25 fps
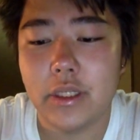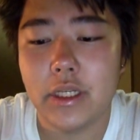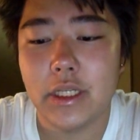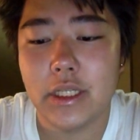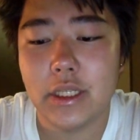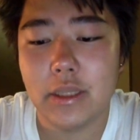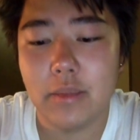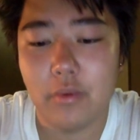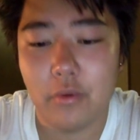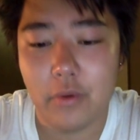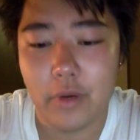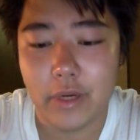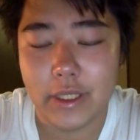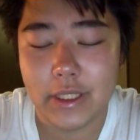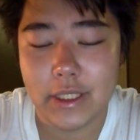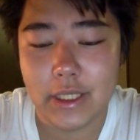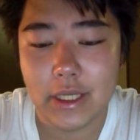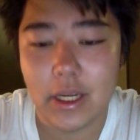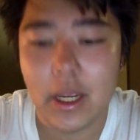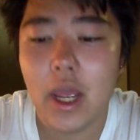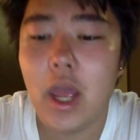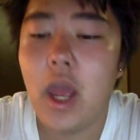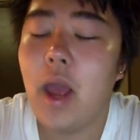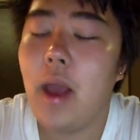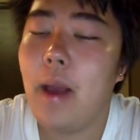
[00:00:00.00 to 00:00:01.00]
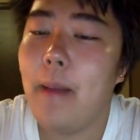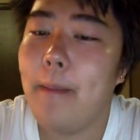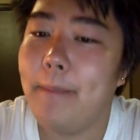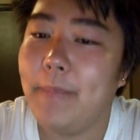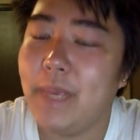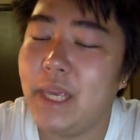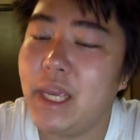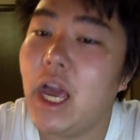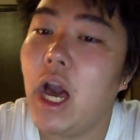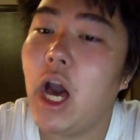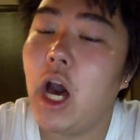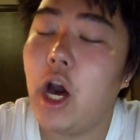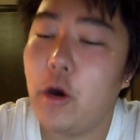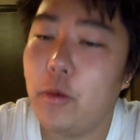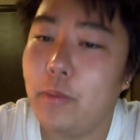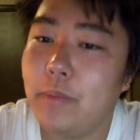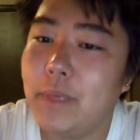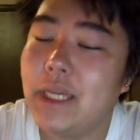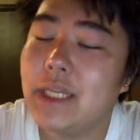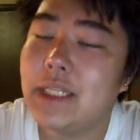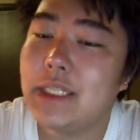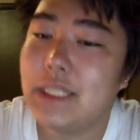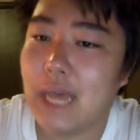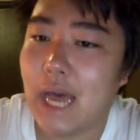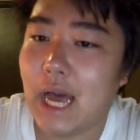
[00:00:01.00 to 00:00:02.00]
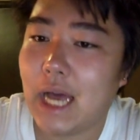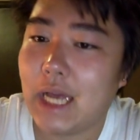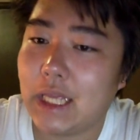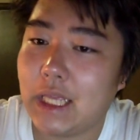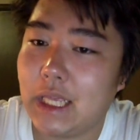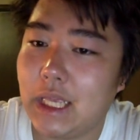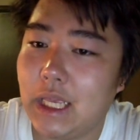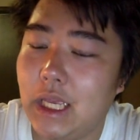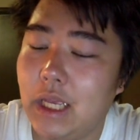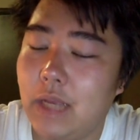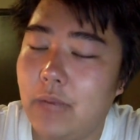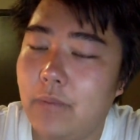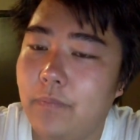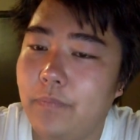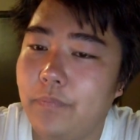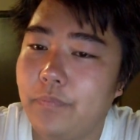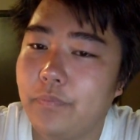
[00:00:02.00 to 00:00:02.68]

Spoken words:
disappointing. Miho Miyazaki,